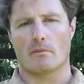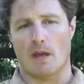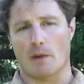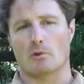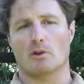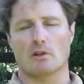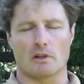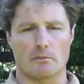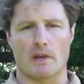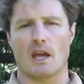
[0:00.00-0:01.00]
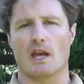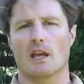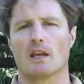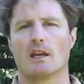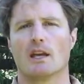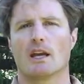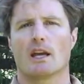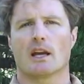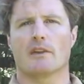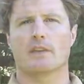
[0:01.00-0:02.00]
April and May. And